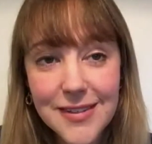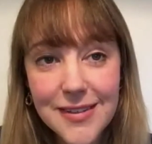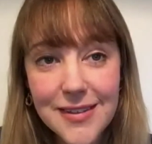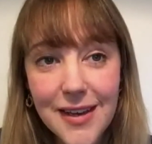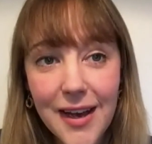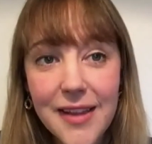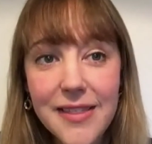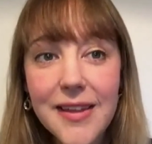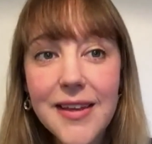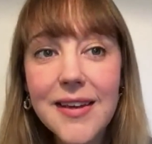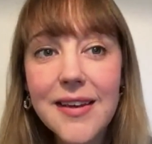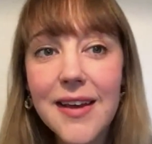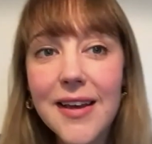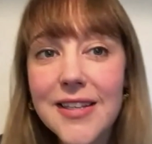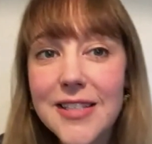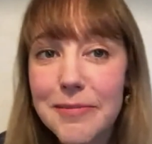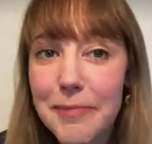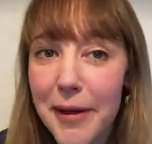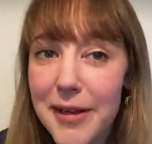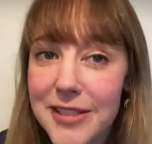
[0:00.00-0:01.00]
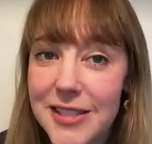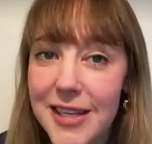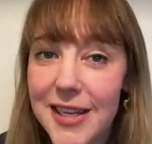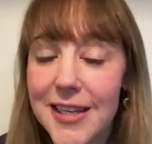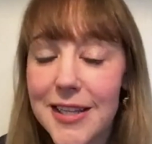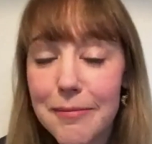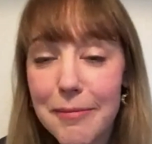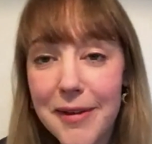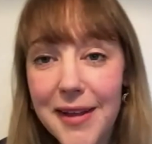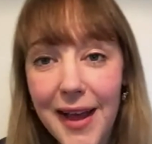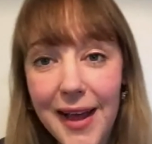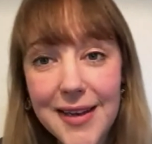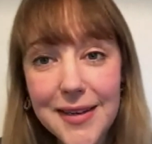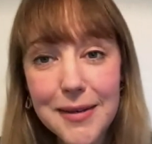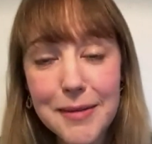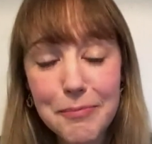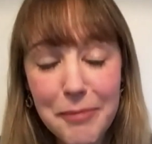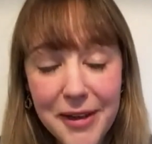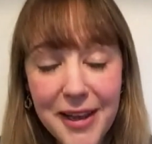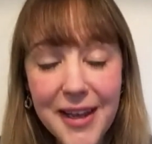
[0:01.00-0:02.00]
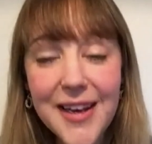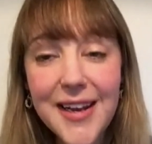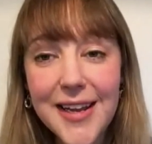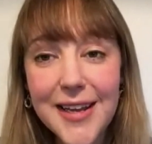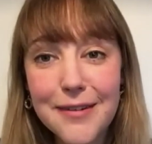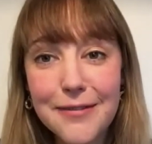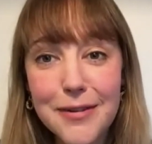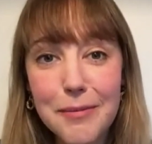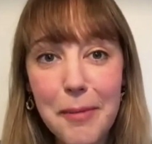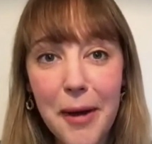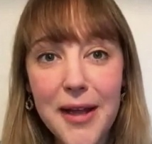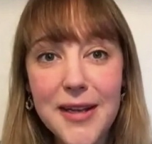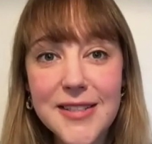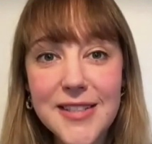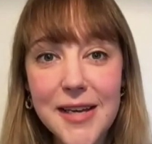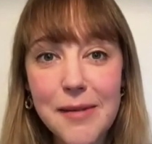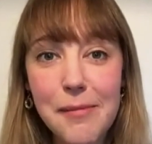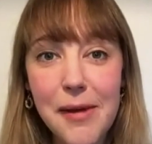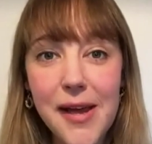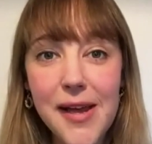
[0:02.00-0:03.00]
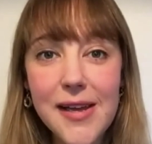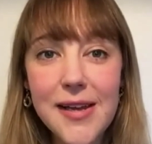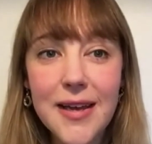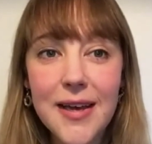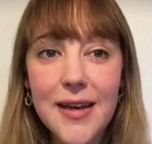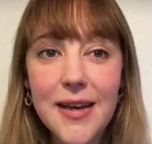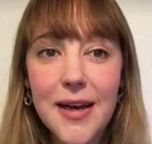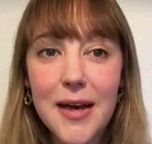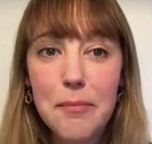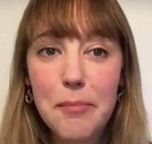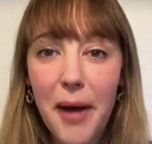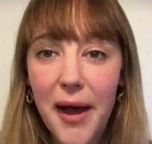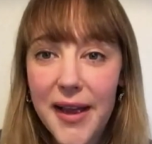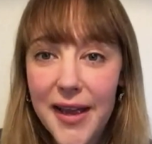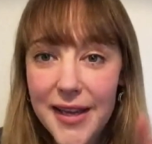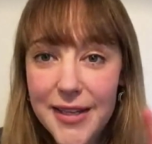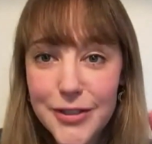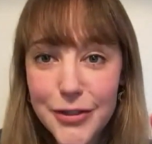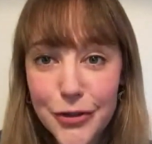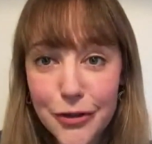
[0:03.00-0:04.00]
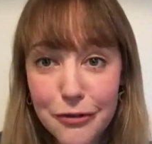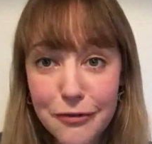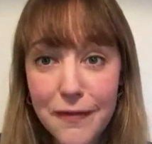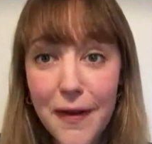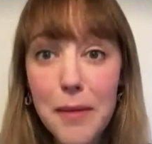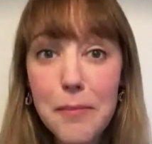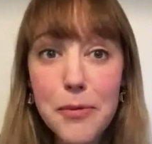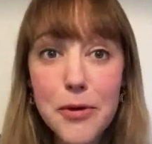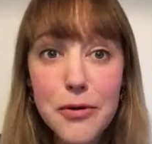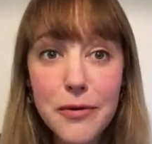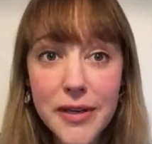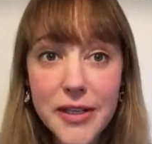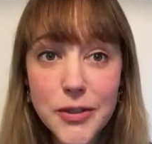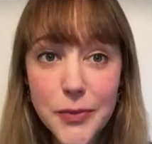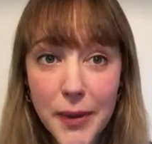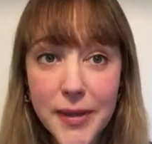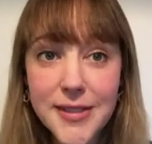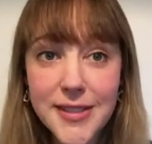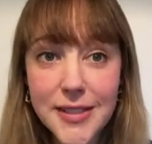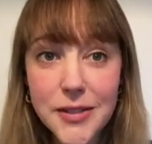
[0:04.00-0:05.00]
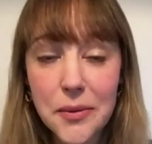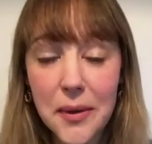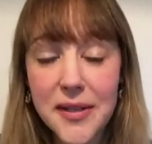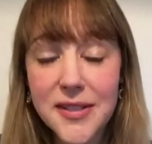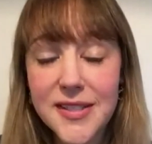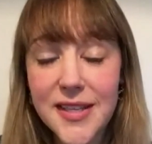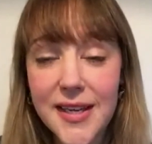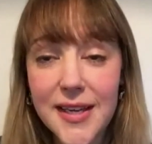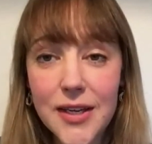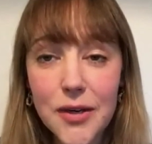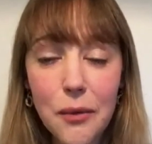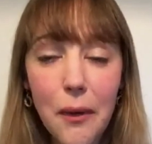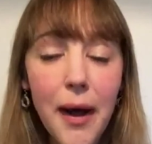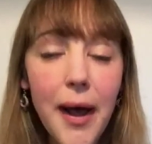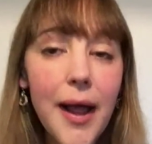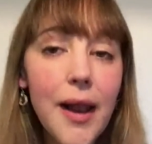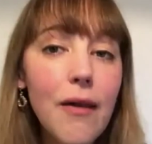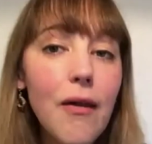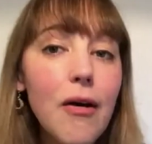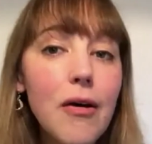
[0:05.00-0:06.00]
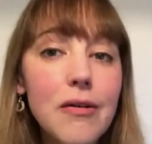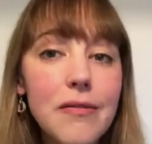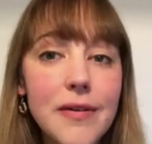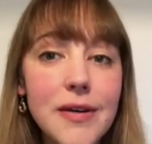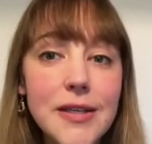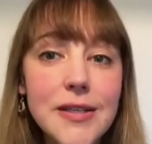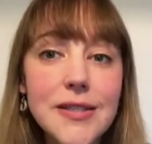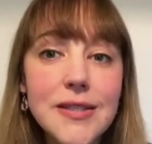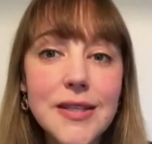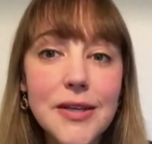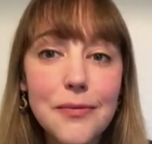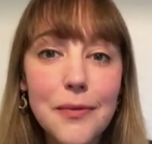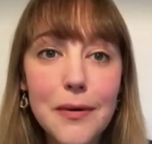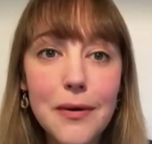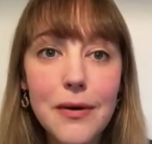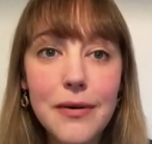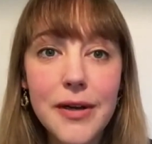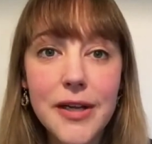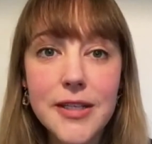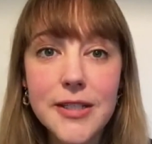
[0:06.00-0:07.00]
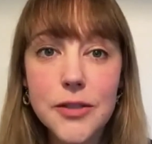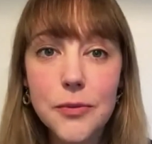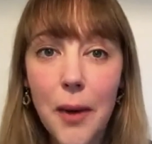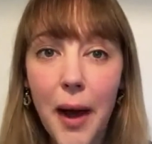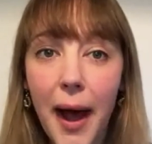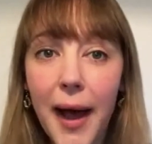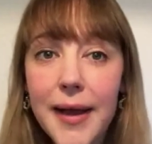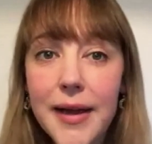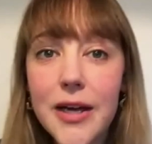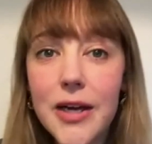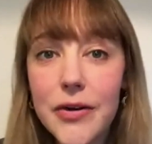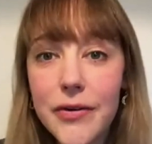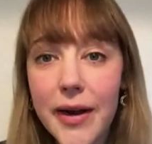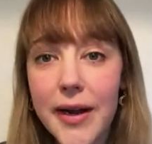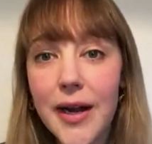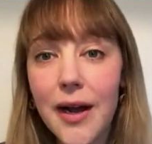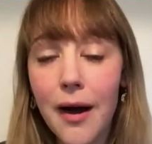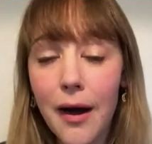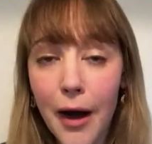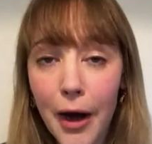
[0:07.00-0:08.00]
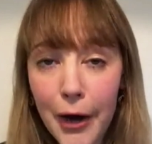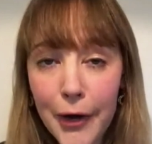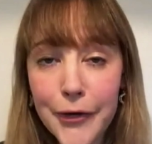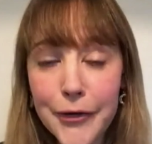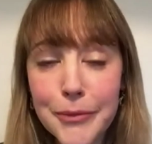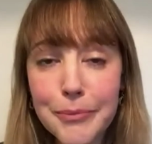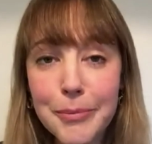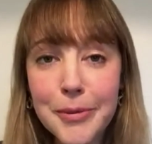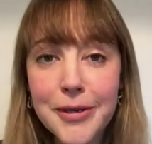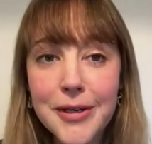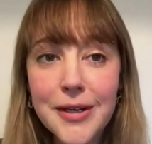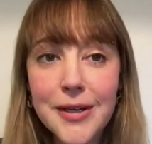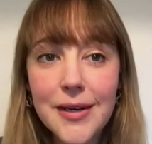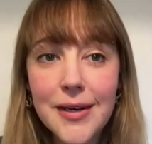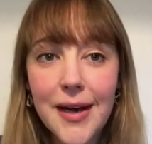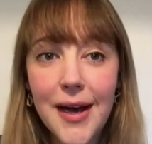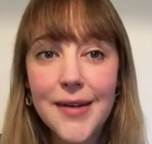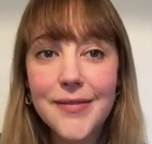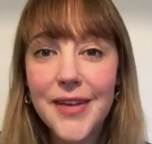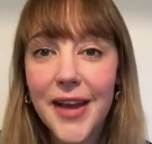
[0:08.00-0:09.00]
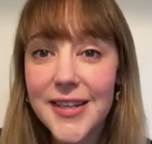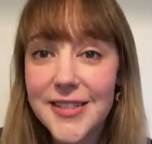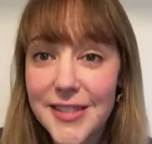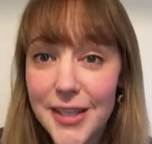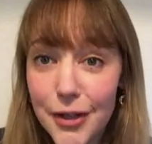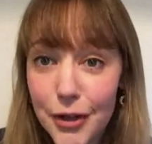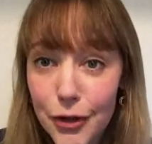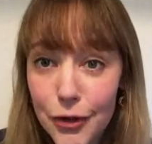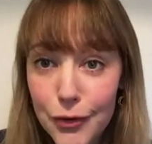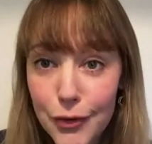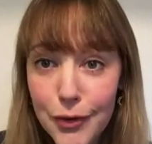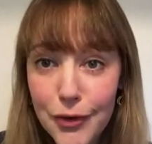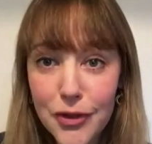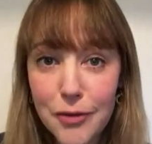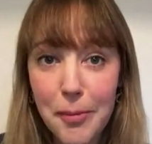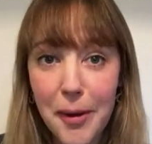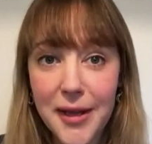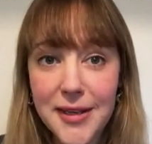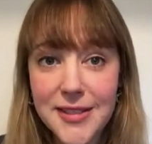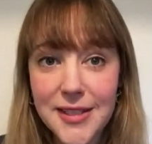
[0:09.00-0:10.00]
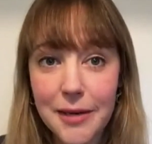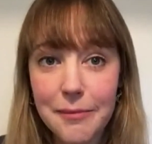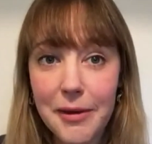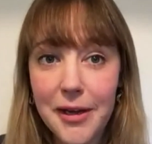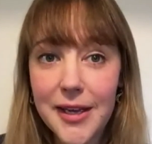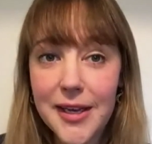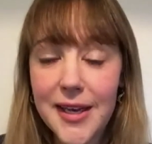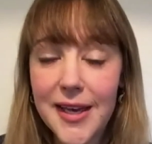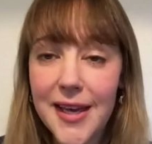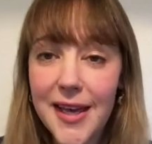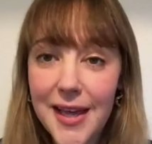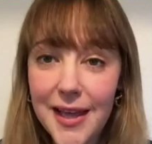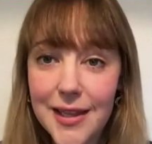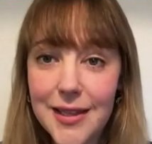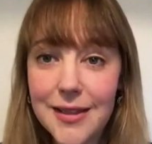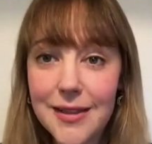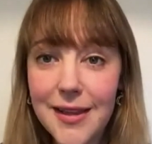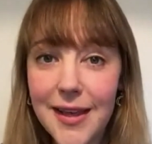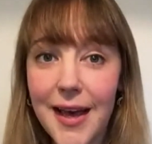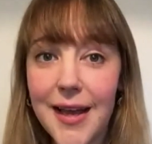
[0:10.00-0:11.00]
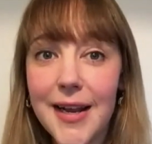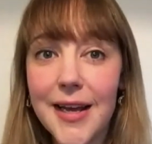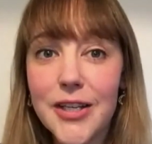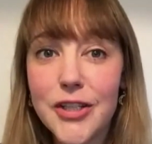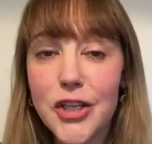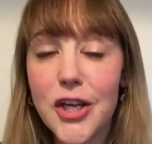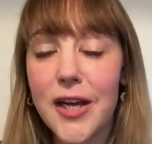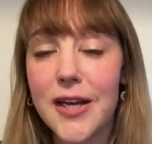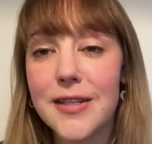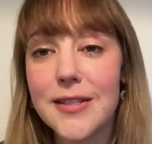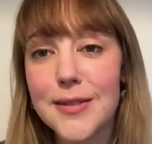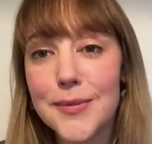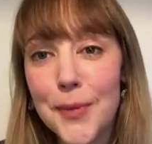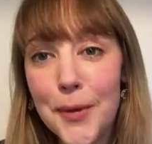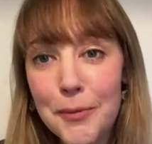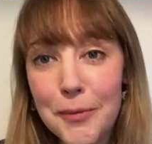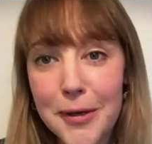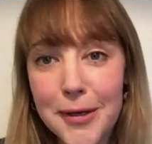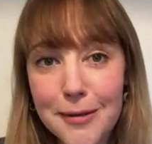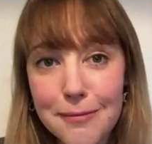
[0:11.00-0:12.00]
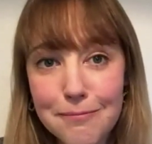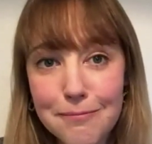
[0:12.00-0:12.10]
I think especially at the beginning of the pandemic, back in sort of February 2020, quite a lot of us, if we're honest, were anchoring our hope of getting through the pandemic in the NHS, weren't we?